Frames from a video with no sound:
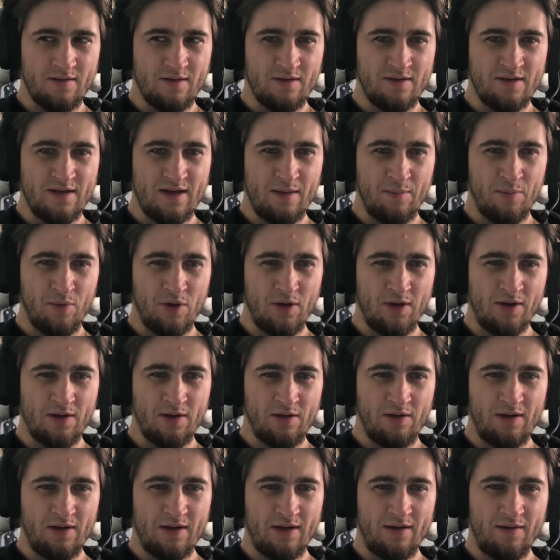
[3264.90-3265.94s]

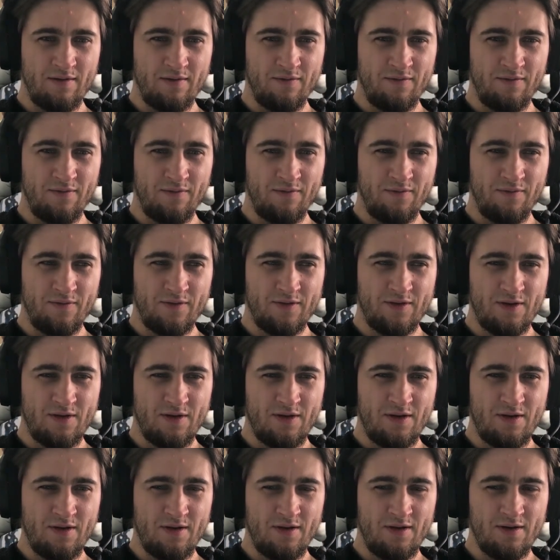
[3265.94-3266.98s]
diabolical
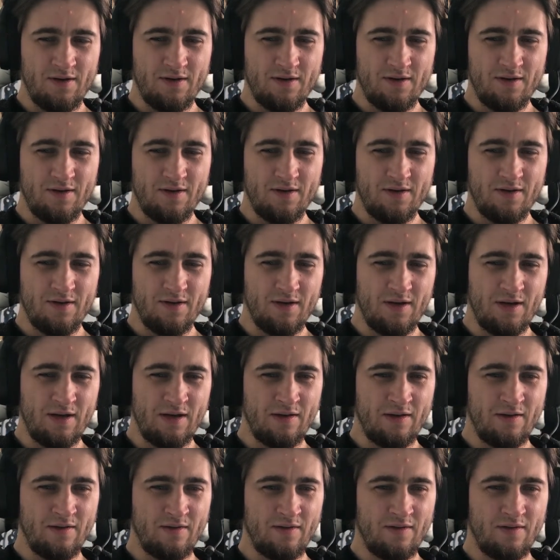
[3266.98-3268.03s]
laughter
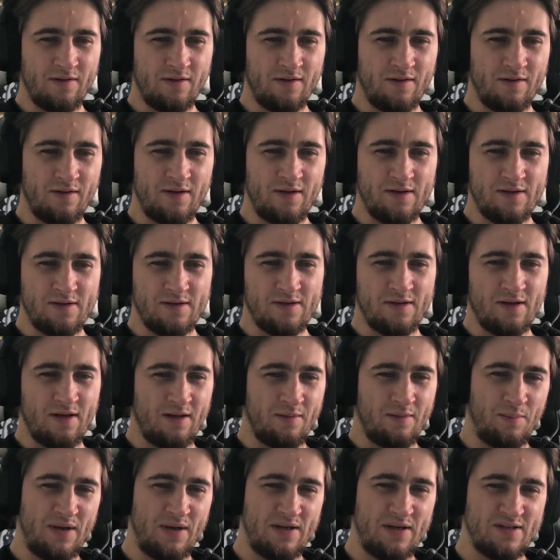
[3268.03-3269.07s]
and
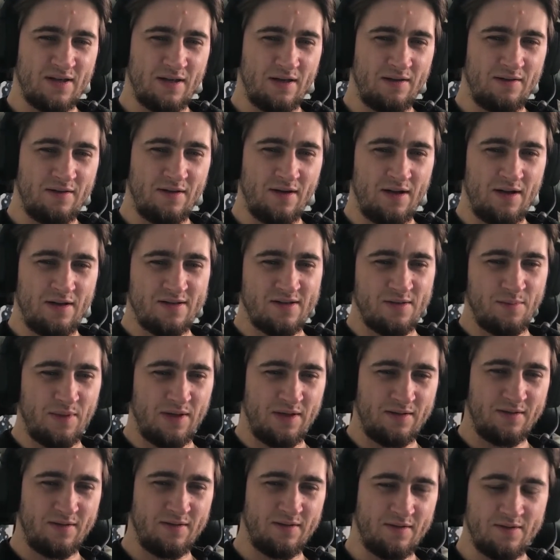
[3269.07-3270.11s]
basically the
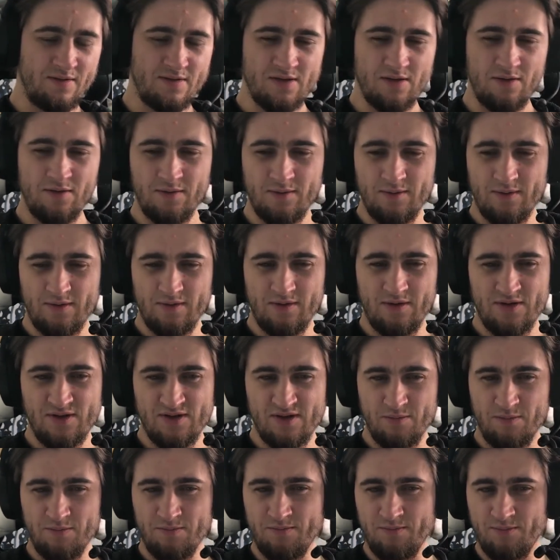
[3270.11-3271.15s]
ultimate. So there's
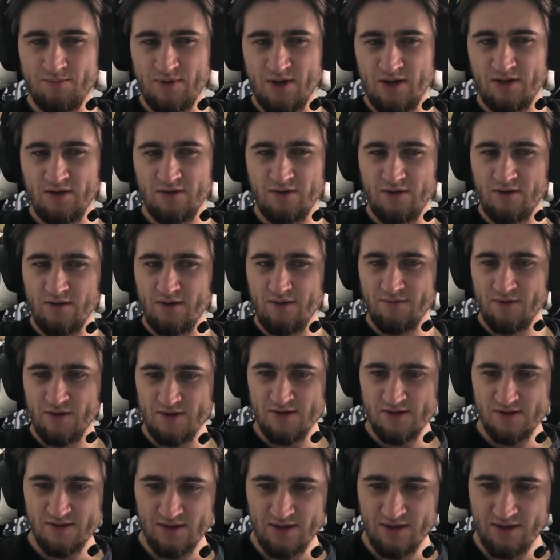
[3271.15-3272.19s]
a Predator
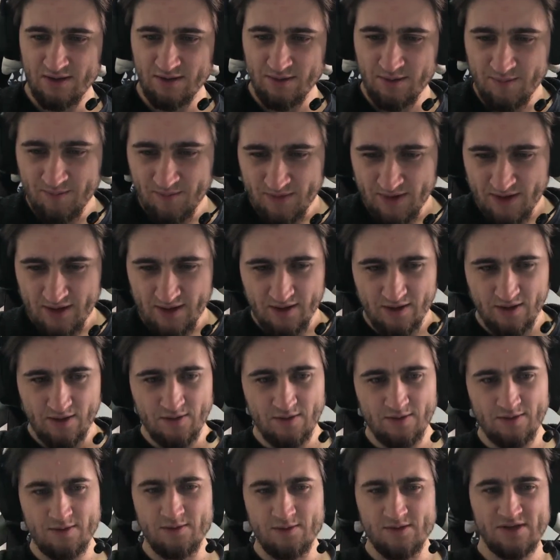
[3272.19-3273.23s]
reference there.
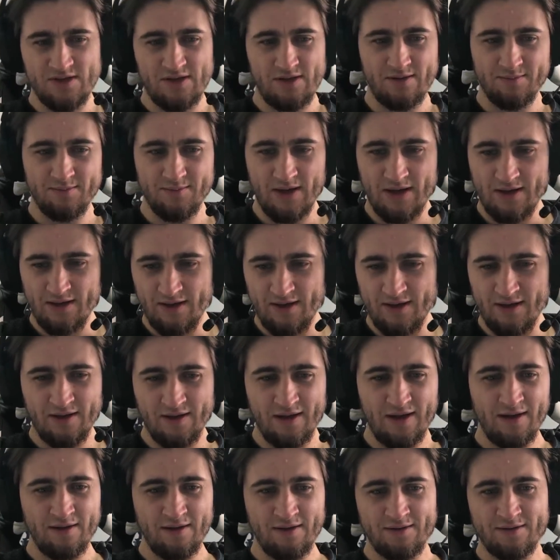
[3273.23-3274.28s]
You'll see.
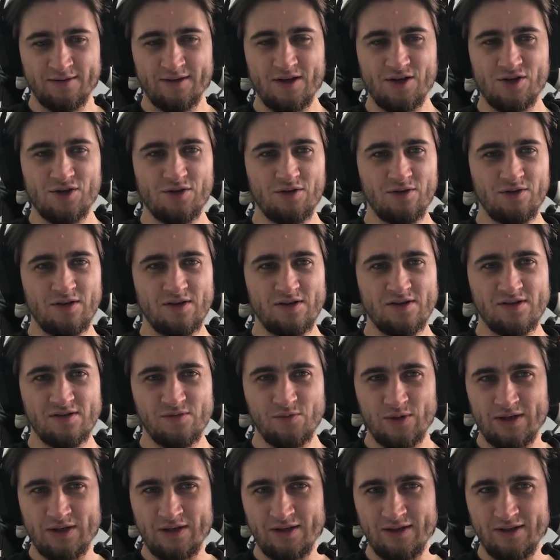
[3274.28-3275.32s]
I'll touch on this
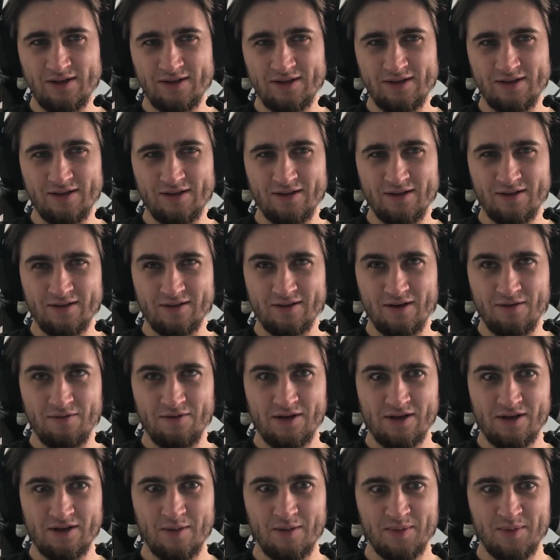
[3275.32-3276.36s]
when
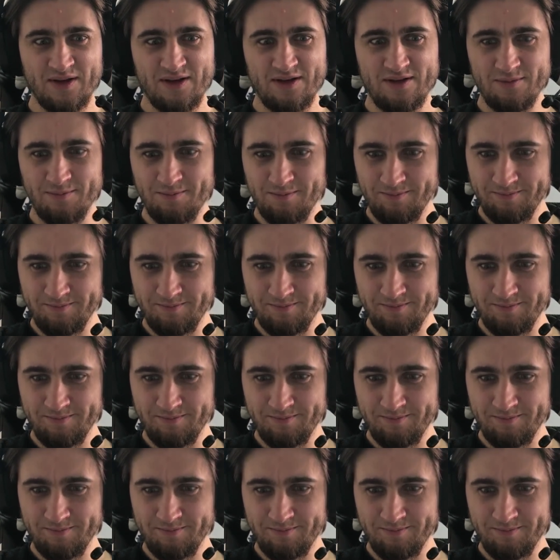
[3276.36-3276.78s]
covering Nepher.